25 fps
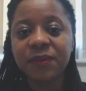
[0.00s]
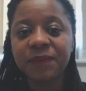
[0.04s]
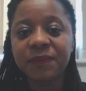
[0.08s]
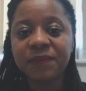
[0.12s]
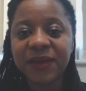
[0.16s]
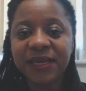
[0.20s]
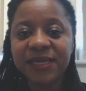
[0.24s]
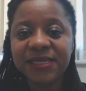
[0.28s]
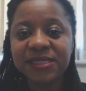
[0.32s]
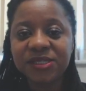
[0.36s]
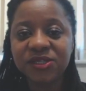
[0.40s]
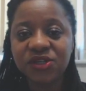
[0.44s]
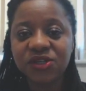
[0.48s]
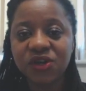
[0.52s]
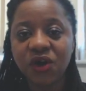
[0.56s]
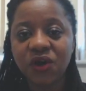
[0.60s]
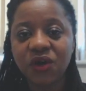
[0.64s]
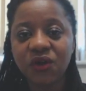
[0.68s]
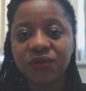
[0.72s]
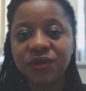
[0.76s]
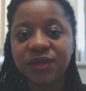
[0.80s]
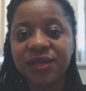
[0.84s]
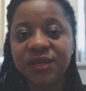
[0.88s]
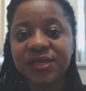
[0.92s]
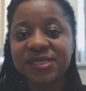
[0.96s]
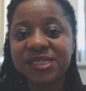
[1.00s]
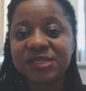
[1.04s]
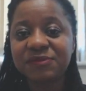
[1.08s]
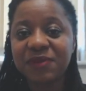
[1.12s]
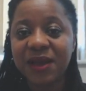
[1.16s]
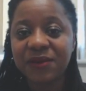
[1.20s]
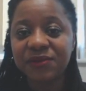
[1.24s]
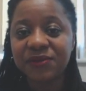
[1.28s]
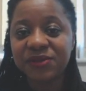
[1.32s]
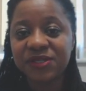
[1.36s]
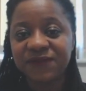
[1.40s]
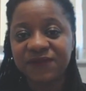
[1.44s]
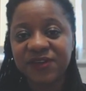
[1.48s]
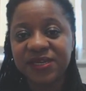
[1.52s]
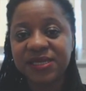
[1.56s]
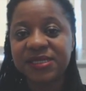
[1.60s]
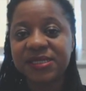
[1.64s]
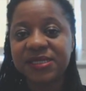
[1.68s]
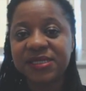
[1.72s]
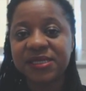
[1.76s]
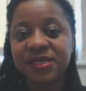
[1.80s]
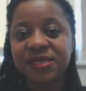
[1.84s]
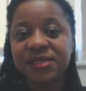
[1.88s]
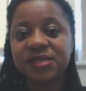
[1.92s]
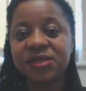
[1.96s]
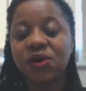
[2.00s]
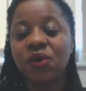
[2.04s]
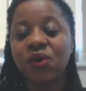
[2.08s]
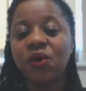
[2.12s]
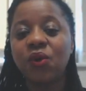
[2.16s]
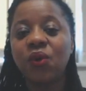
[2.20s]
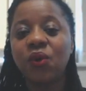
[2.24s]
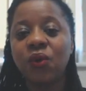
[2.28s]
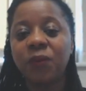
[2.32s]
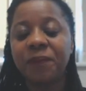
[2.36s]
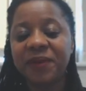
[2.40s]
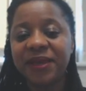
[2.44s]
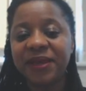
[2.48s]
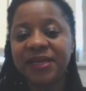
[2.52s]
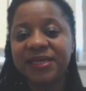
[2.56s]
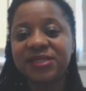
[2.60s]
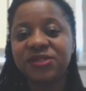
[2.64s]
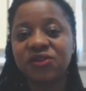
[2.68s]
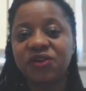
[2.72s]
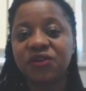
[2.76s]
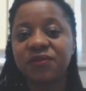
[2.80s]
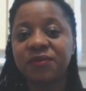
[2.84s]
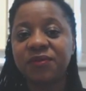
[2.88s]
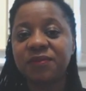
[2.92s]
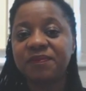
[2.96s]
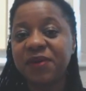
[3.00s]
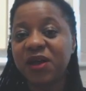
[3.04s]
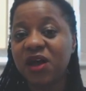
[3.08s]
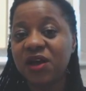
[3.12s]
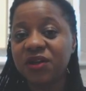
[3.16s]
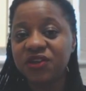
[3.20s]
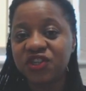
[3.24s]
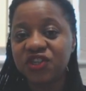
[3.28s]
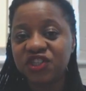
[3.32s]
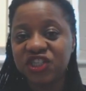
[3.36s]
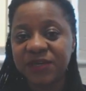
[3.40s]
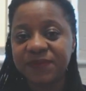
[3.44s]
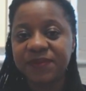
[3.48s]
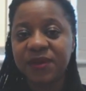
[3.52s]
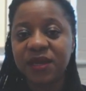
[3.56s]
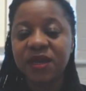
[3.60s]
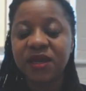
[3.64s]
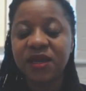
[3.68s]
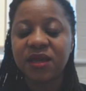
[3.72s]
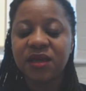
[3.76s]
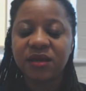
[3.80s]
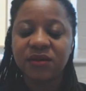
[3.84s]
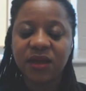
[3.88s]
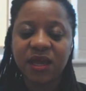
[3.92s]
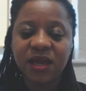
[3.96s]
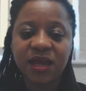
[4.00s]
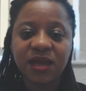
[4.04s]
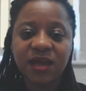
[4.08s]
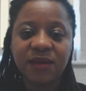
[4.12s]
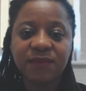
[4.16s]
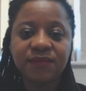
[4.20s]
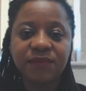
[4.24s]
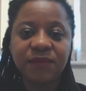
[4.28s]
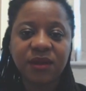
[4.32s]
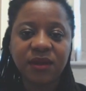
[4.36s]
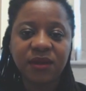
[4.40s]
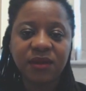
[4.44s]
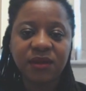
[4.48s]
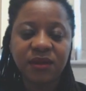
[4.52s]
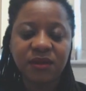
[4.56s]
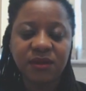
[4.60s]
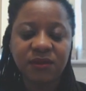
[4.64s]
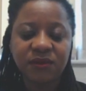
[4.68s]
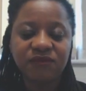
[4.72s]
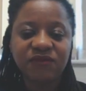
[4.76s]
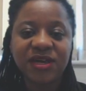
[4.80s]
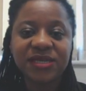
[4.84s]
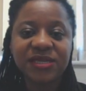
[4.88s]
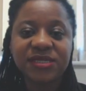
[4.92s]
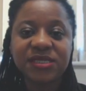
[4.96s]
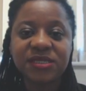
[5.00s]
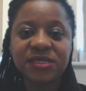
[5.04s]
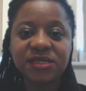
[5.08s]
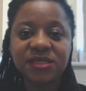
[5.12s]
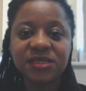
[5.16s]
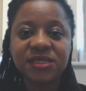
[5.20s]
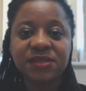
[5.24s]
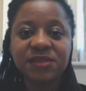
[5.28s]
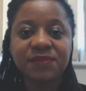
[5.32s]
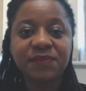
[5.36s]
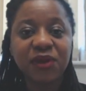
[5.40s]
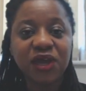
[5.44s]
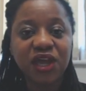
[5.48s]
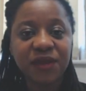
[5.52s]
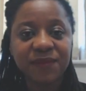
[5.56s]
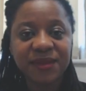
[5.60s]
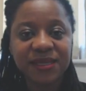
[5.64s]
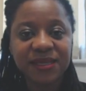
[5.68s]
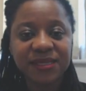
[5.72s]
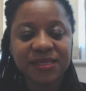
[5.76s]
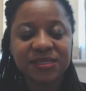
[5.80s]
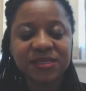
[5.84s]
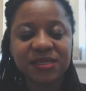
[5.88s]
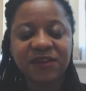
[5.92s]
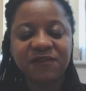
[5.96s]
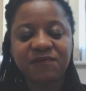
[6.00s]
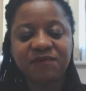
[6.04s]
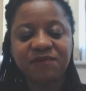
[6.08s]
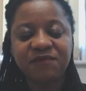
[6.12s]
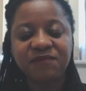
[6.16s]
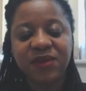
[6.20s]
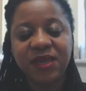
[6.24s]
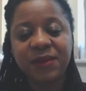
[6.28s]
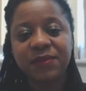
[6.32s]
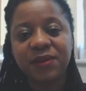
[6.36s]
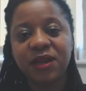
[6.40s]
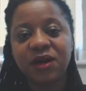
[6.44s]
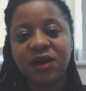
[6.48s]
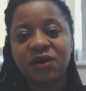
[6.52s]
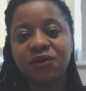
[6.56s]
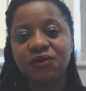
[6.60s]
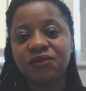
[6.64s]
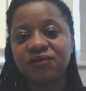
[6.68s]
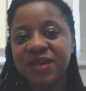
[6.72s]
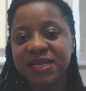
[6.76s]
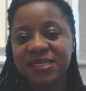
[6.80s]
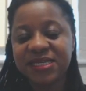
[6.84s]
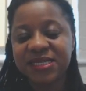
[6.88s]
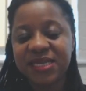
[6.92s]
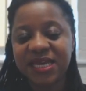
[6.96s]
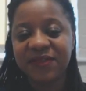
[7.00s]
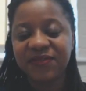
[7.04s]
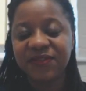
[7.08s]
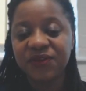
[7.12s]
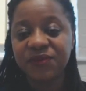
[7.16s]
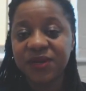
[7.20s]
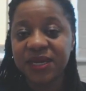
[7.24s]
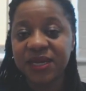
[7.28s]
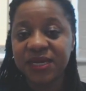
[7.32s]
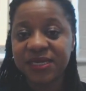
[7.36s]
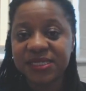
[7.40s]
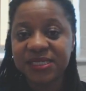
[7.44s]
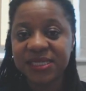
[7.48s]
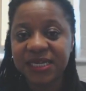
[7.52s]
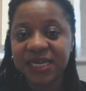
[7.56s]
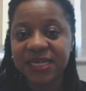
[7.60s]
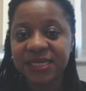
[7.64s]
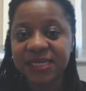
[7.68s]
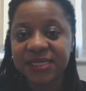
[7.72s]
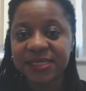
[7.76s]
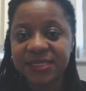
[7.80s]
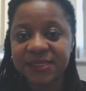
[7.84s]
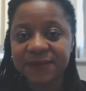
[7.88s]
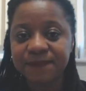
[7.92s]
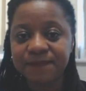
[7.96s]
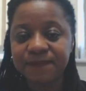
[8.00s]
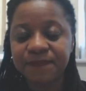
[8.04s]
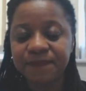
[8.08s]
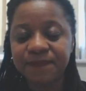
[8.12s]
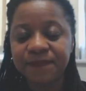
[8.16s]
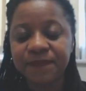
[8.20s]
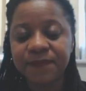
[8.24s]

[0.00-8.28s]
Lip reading: based on spouse visas or based on partnership residence permits if people are already in the United Kingdom.